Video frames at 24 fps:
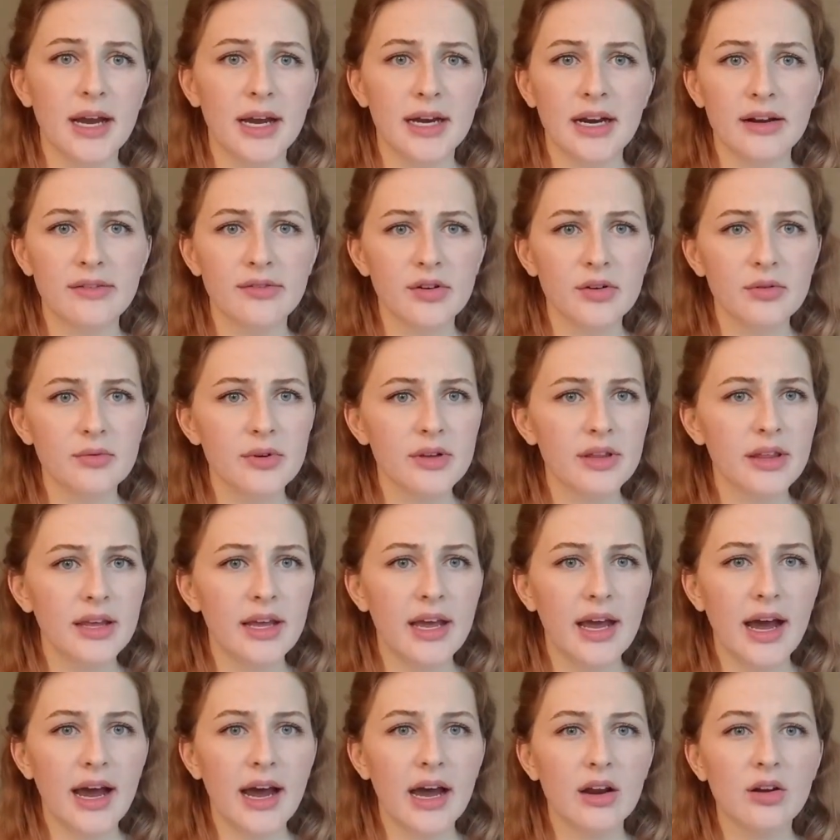I never
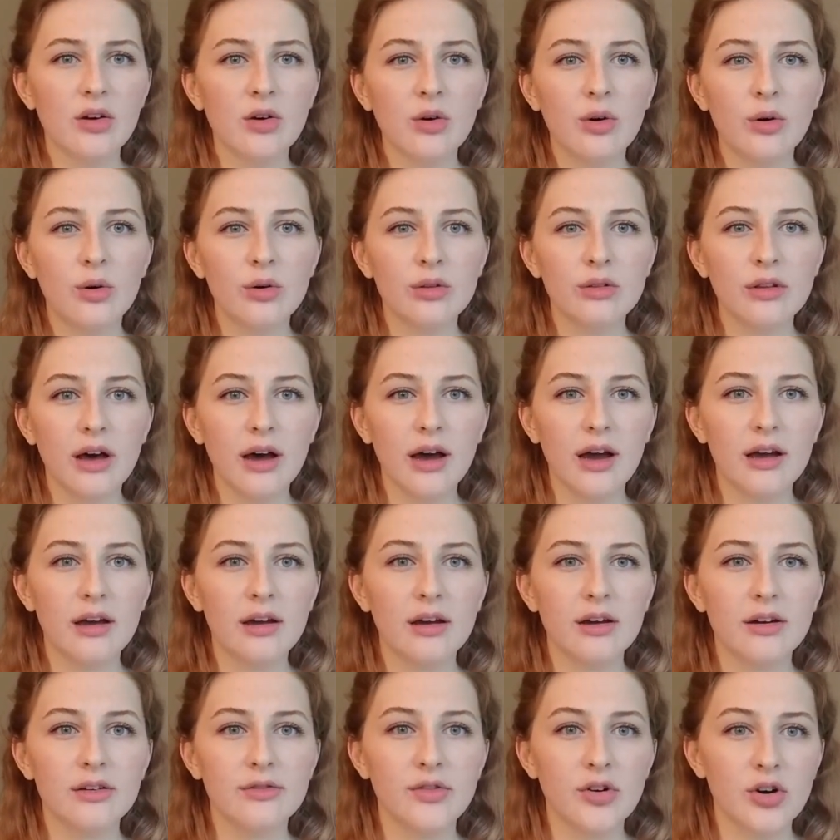really had a whole lot
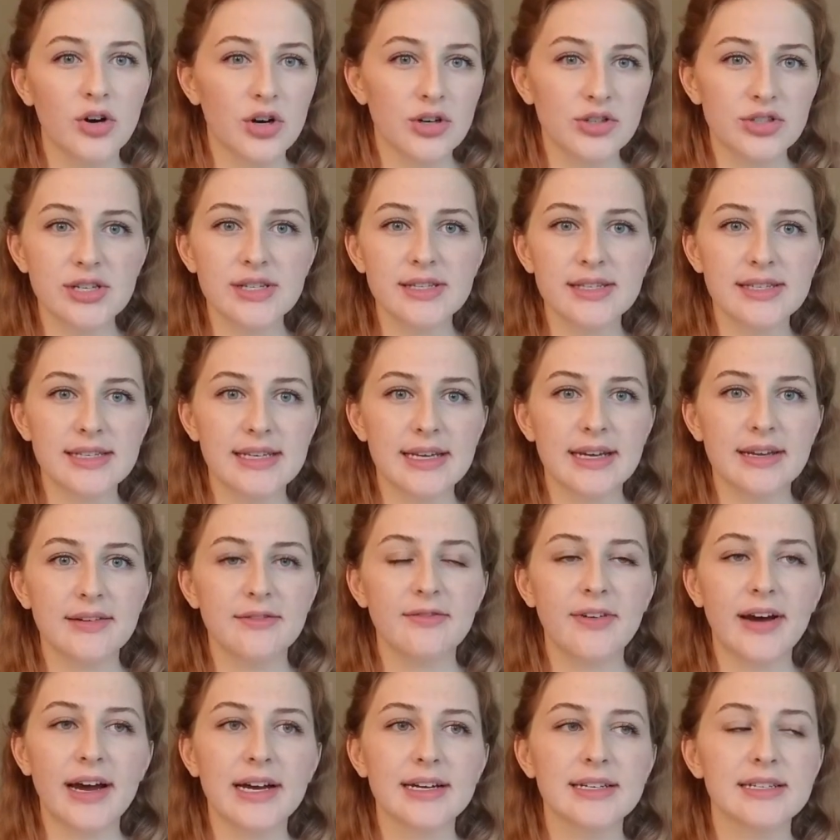of urgency. In
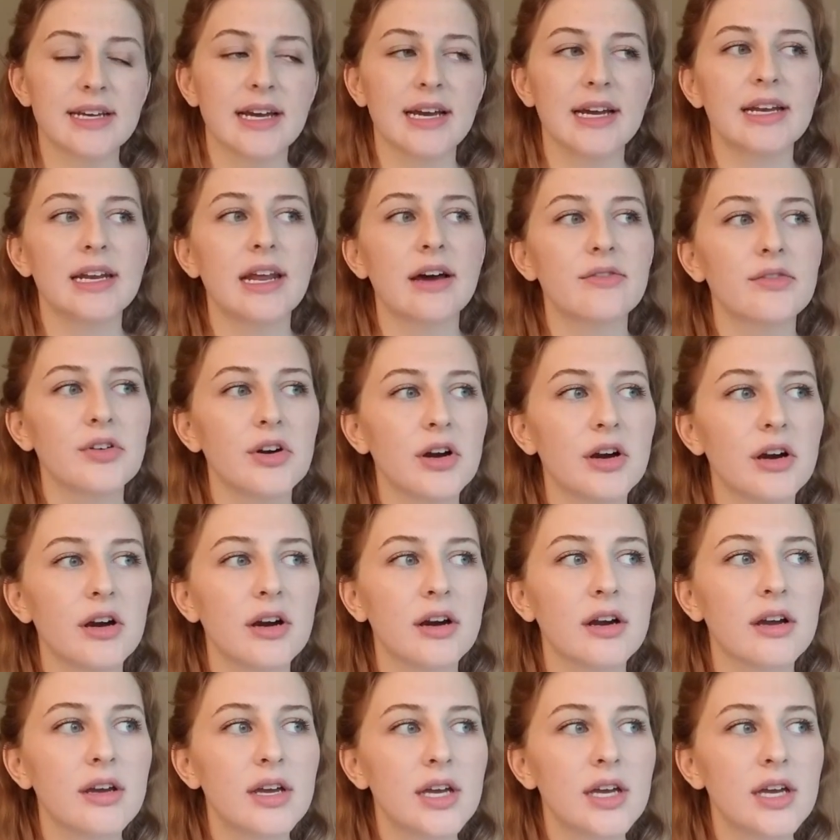fact, I never